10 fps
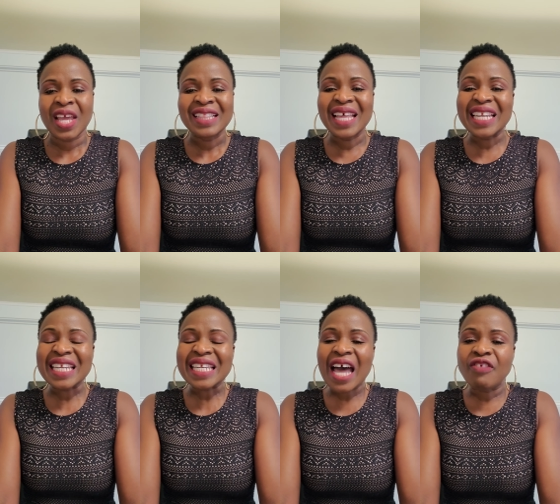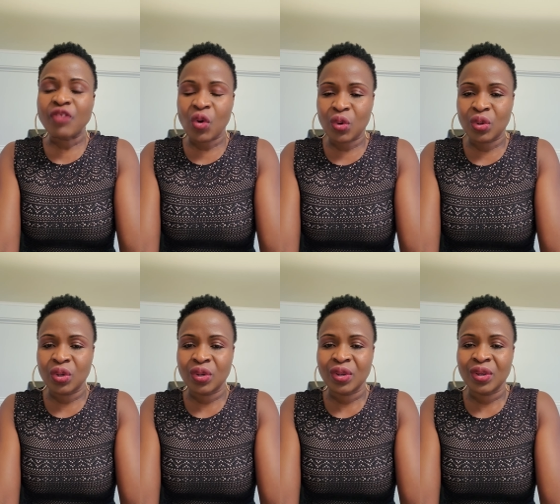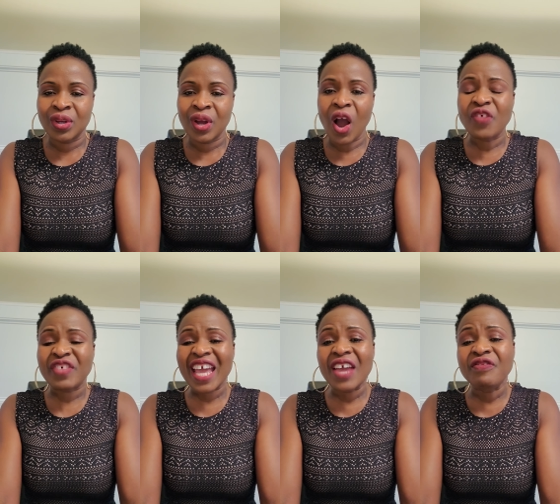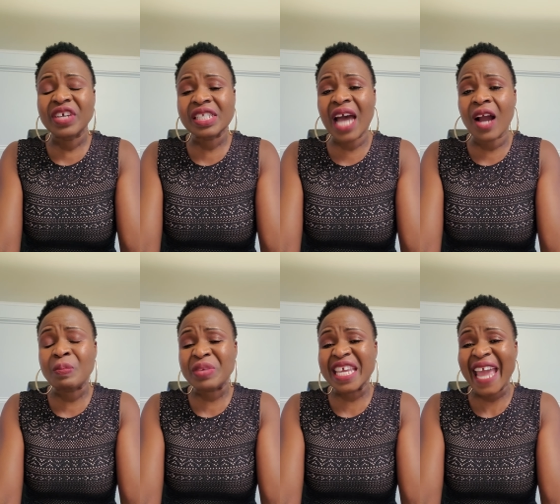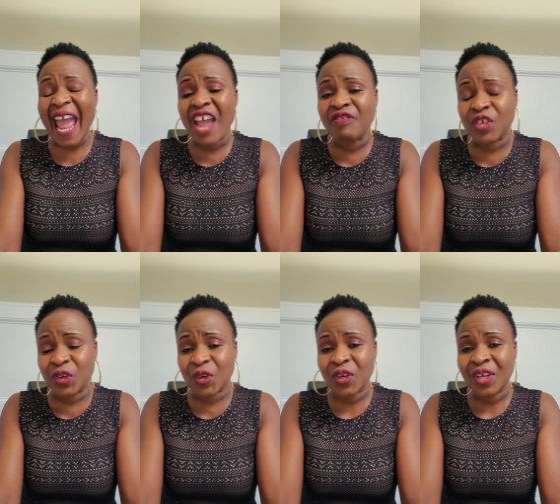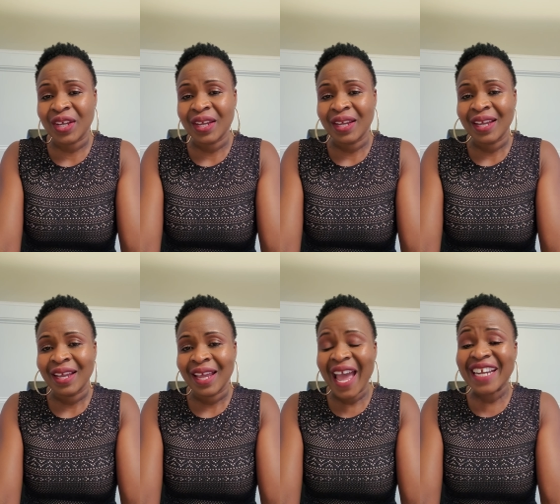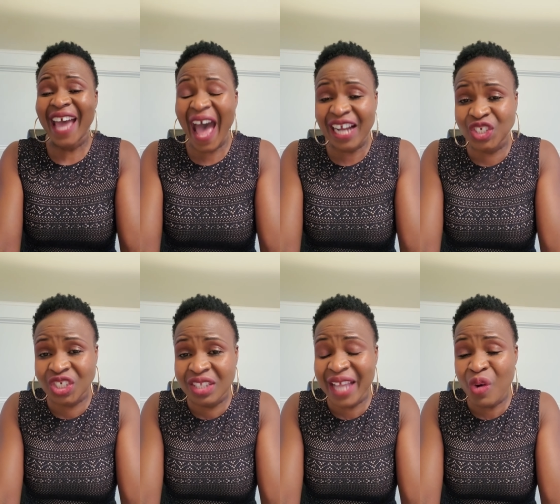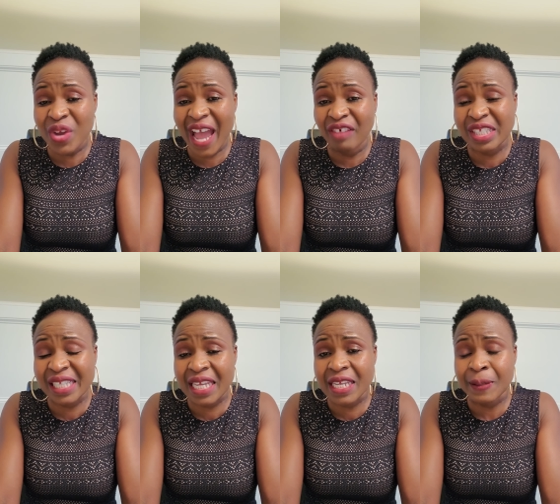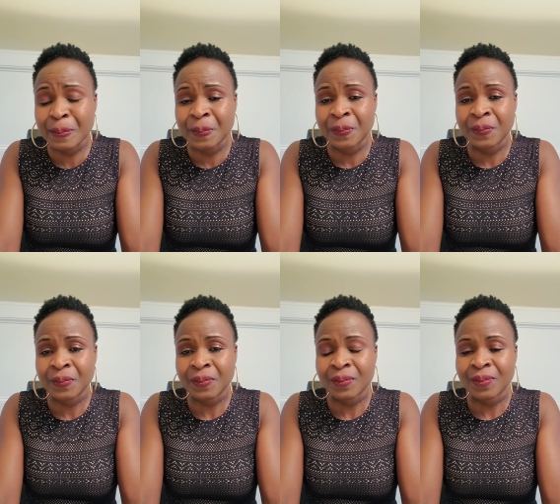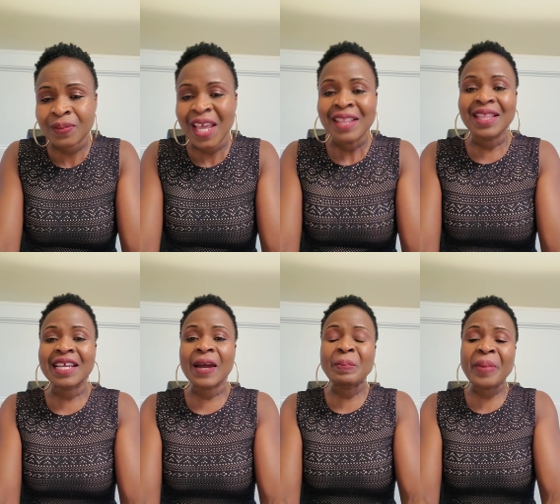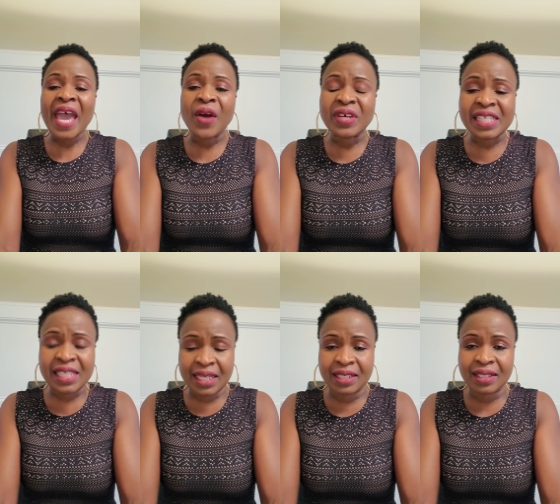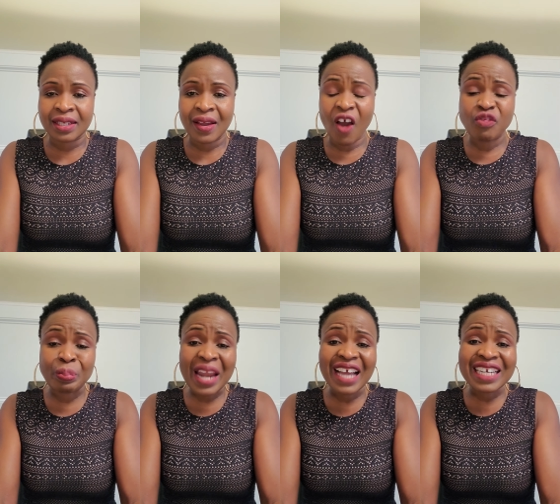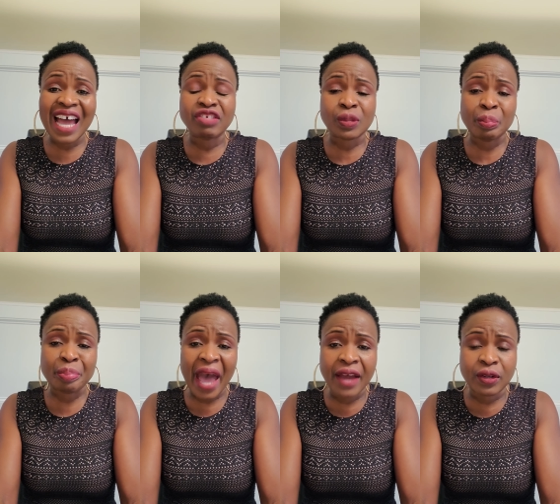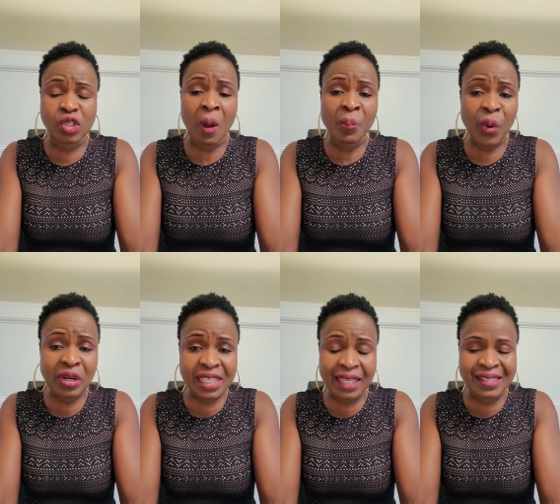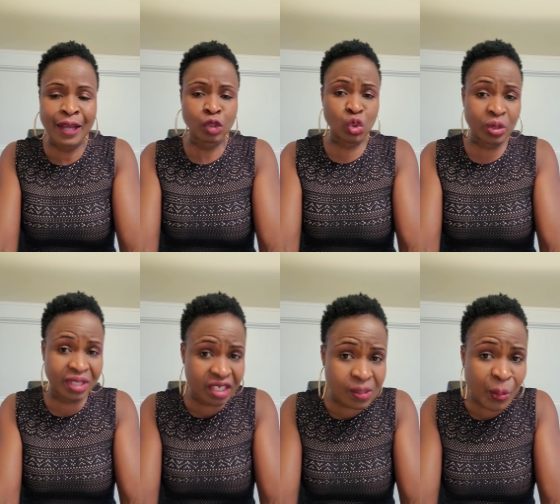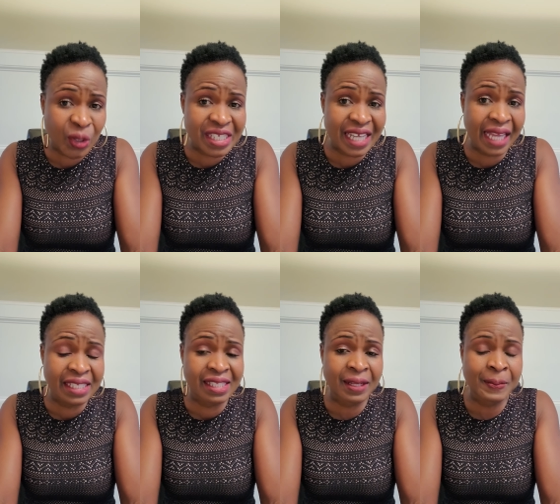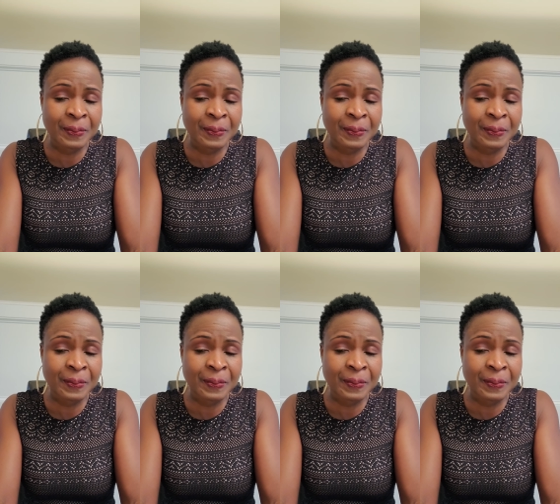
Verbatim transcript: The level of infantile behavior and action that we have seen, the comparison of Black Lives Matters protests to this protest,